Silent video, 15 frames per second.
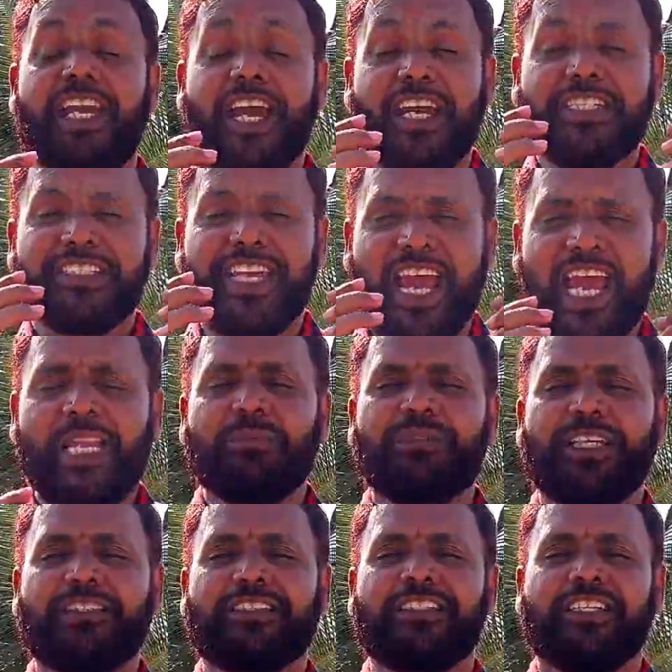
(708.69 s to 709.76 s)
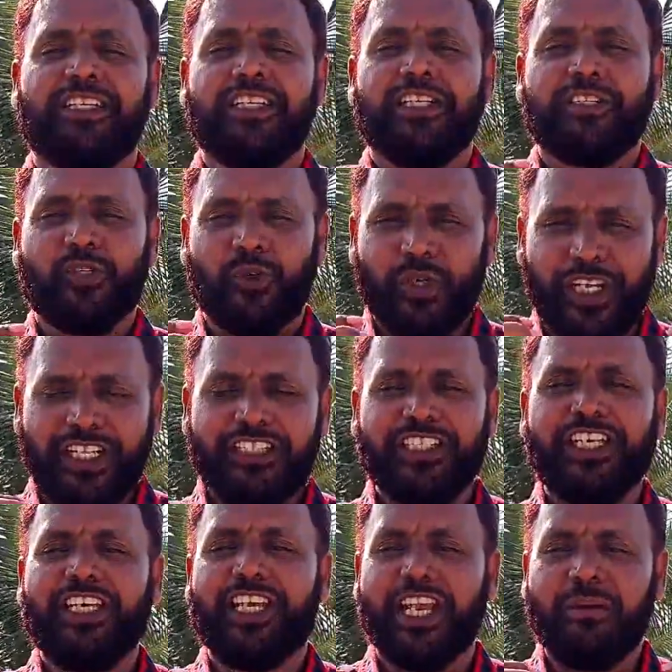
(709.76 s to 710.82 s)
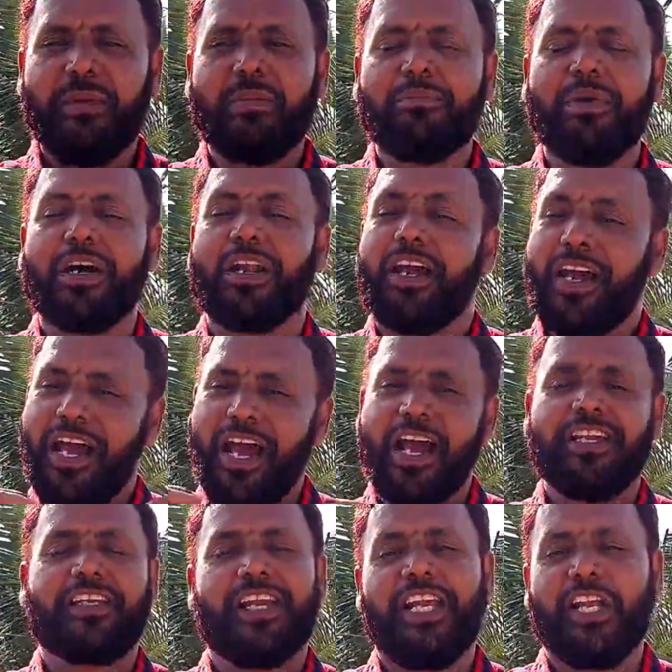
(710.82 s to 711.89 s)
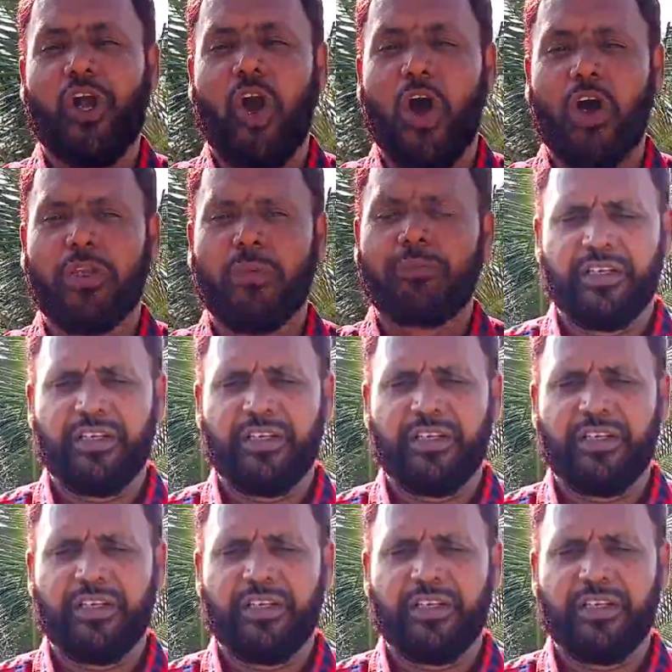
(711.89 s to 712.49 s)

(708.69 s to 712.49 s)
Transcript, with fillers: it helps us to easily remember and recall.